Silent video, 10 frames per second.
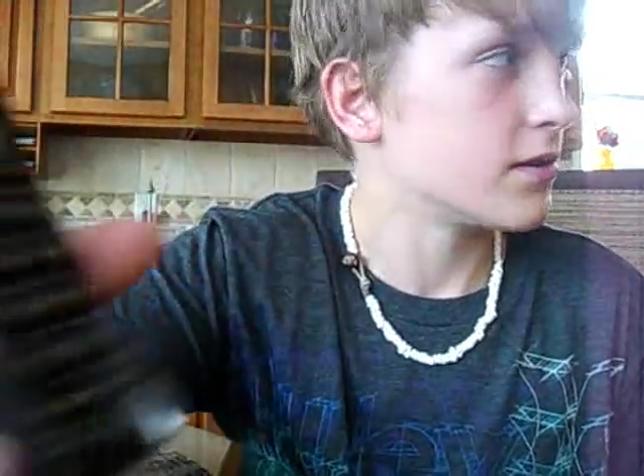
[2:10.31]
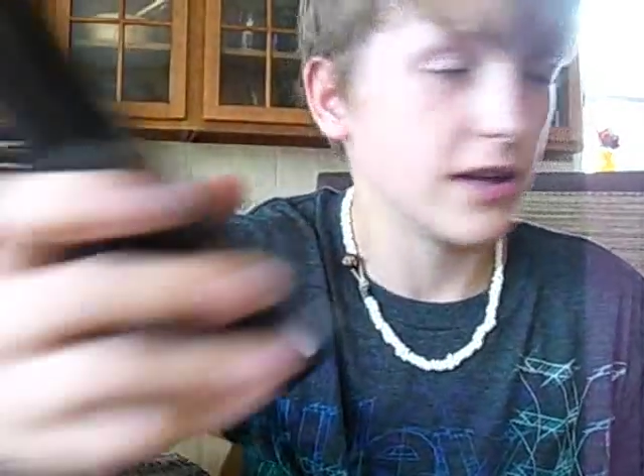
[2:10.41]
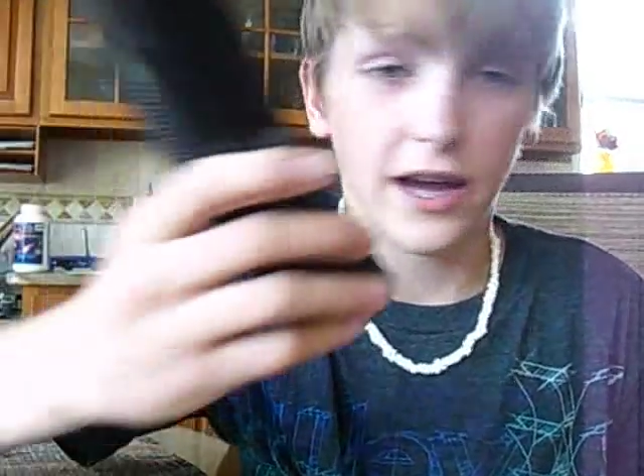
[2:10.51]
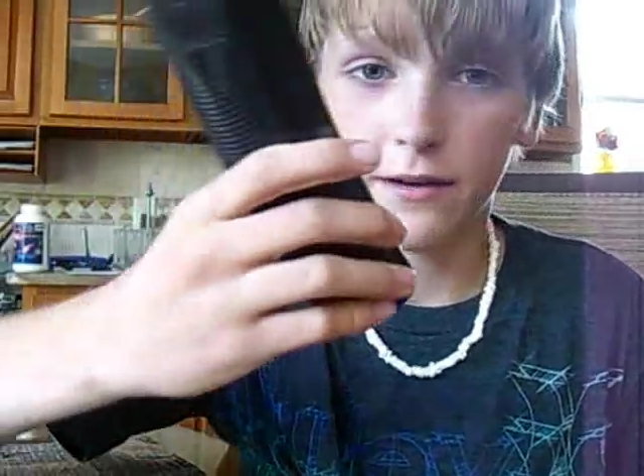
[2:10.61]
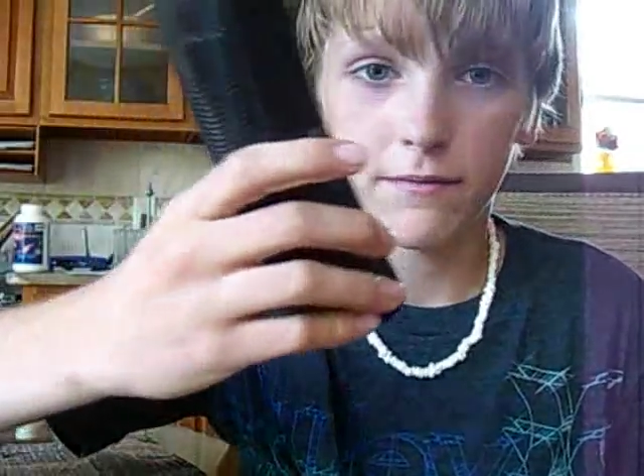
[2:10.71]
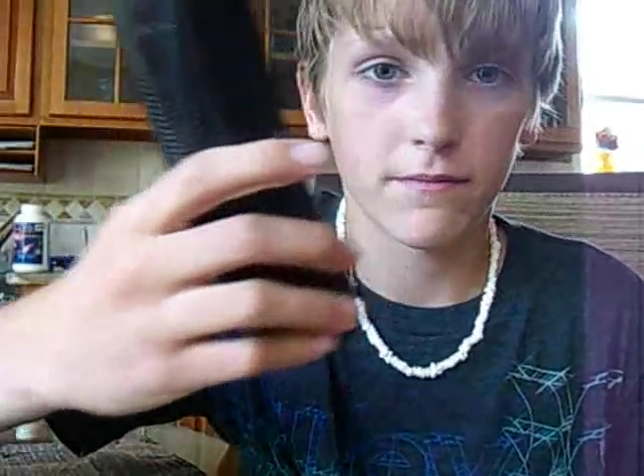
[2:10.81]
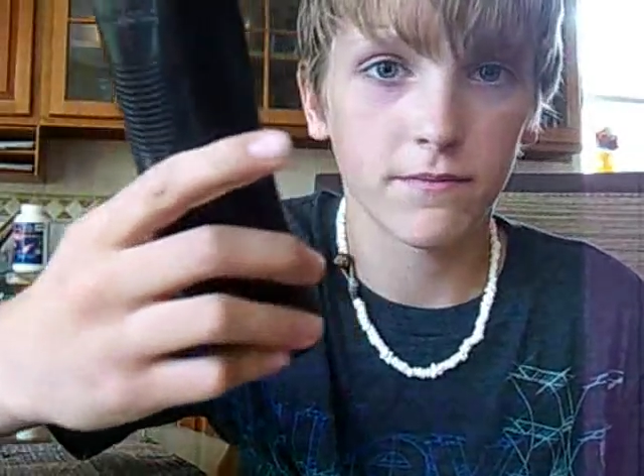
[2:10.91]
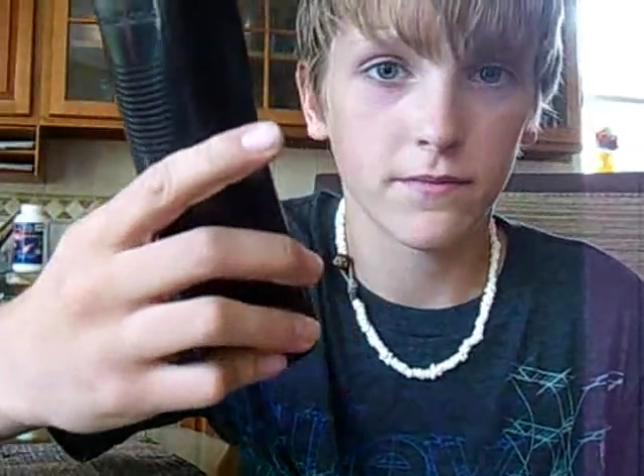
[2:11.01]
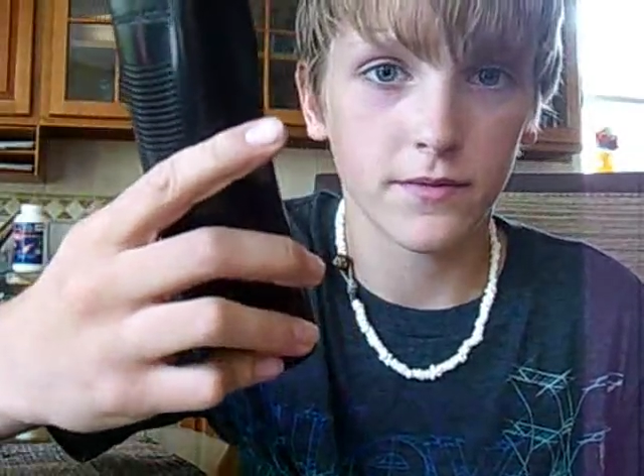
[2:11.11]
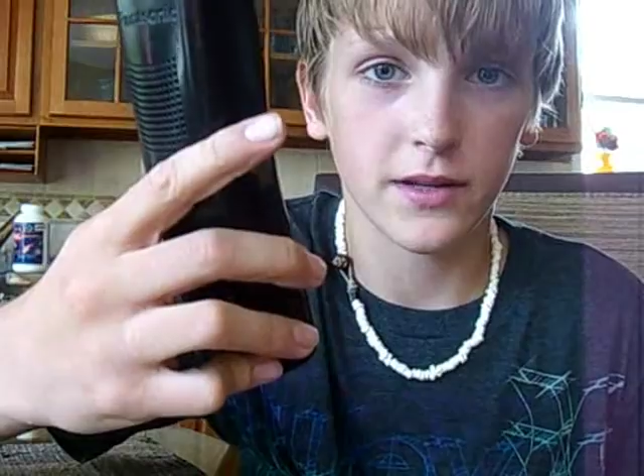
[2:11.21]
Two yeah. hours?
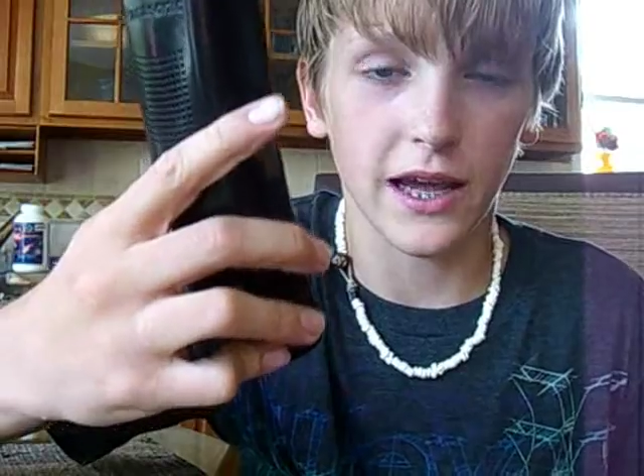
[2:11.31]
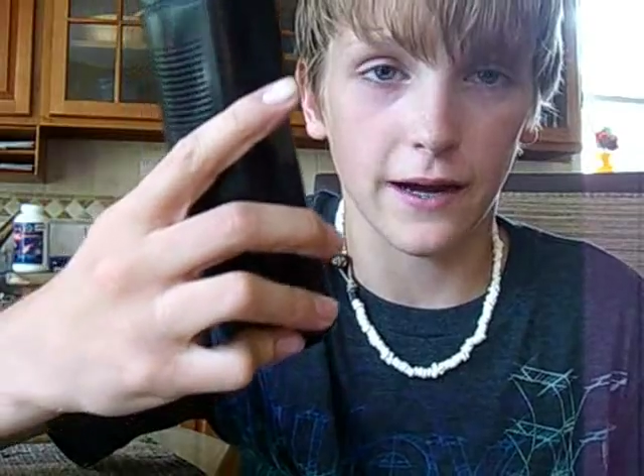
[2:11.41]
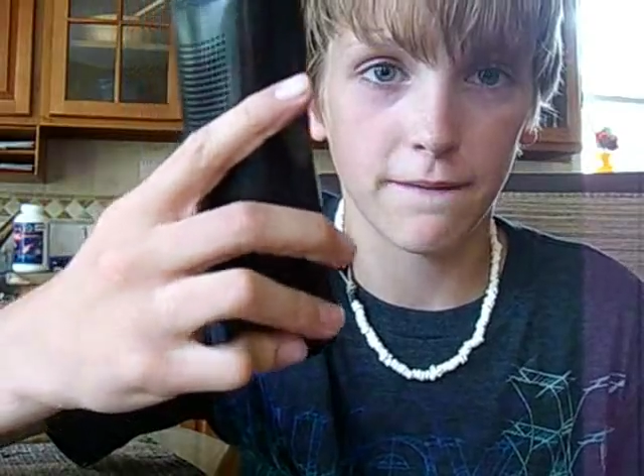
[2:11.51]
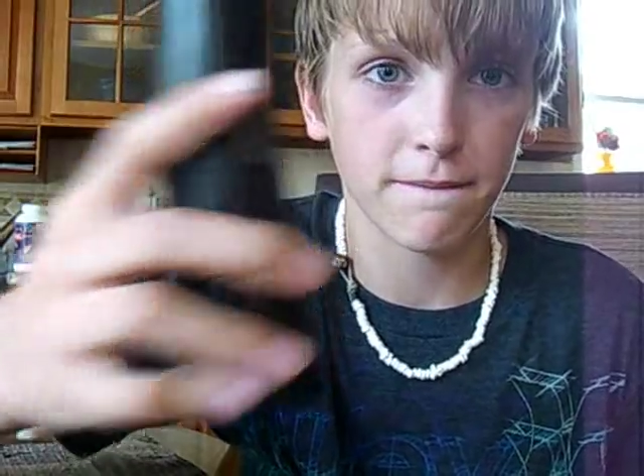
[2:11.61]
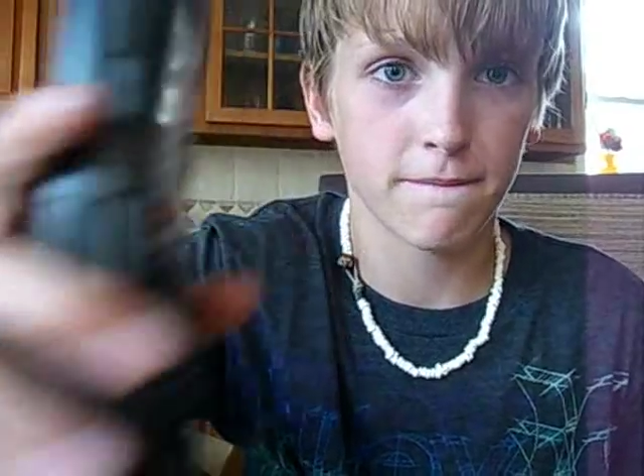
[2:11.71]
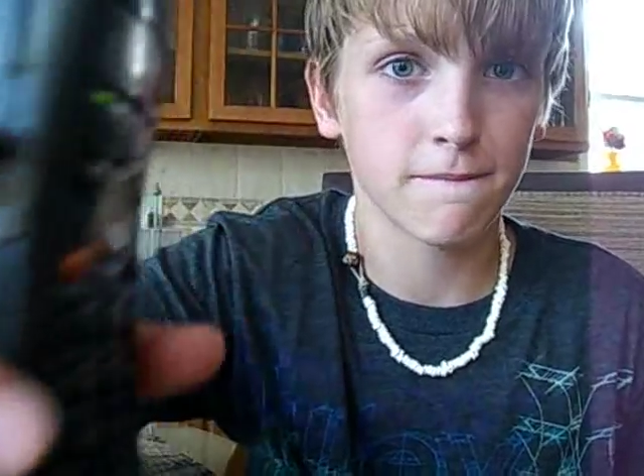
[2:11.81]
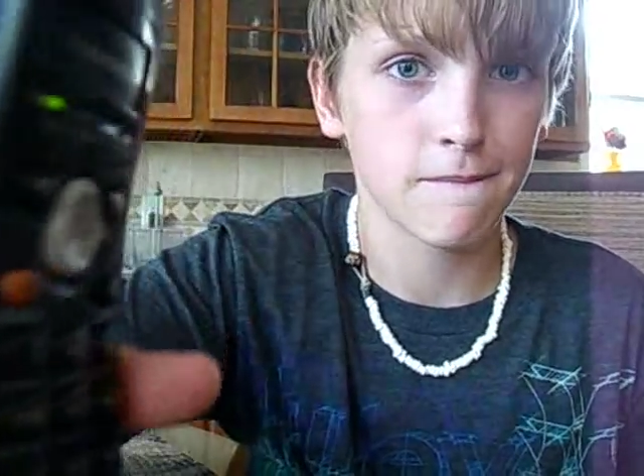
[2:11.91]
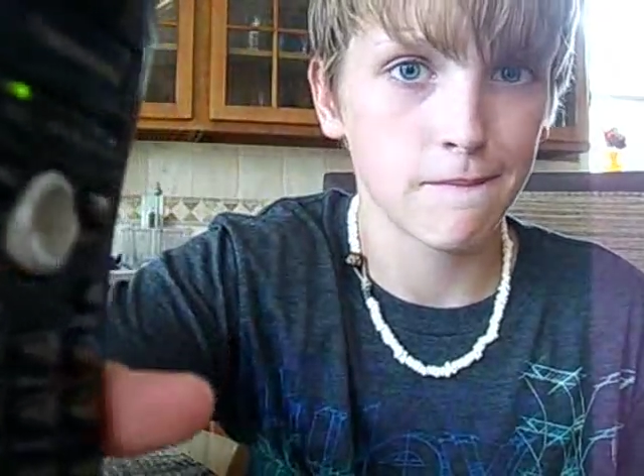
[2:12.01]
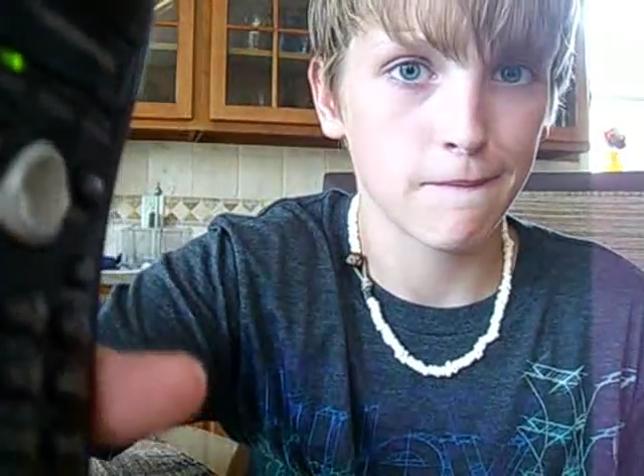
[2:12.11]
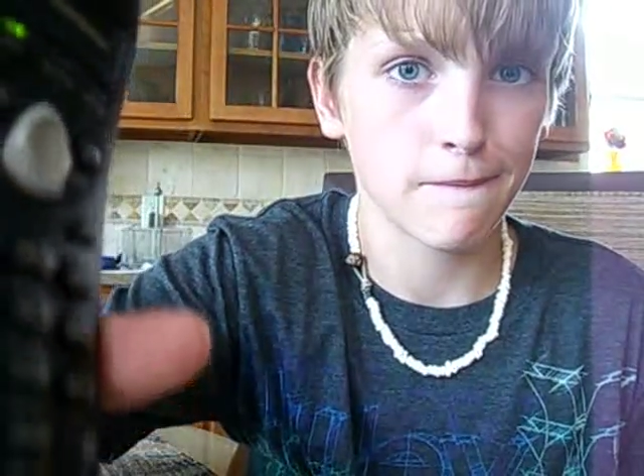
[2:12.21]

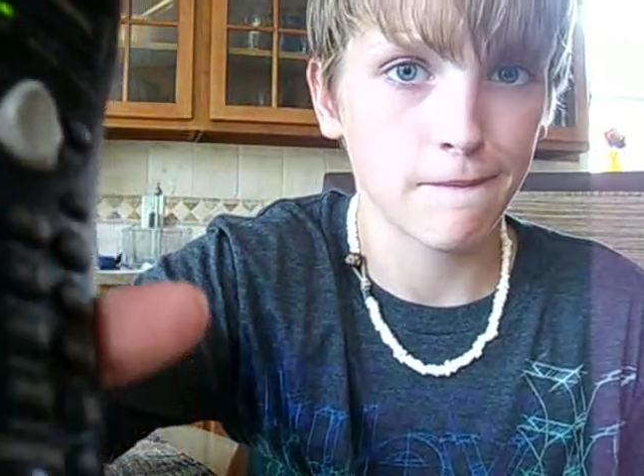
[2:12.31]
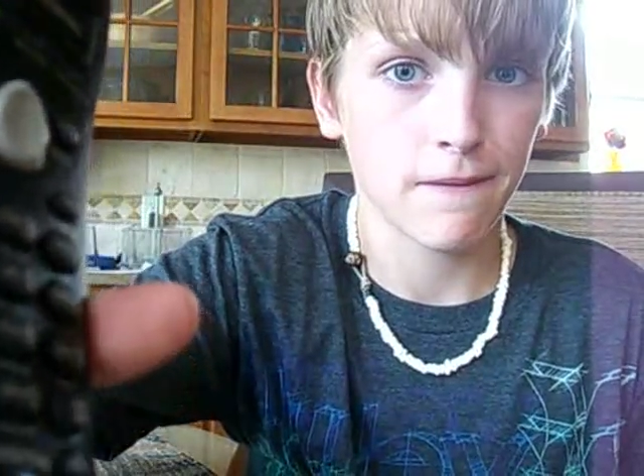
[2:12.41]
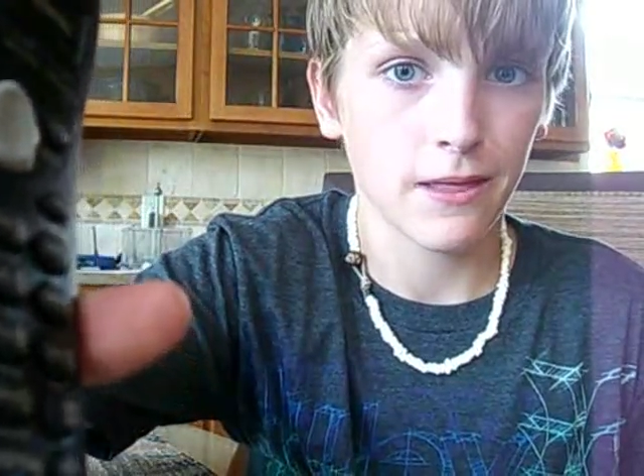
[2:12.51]
Yeah. Okay.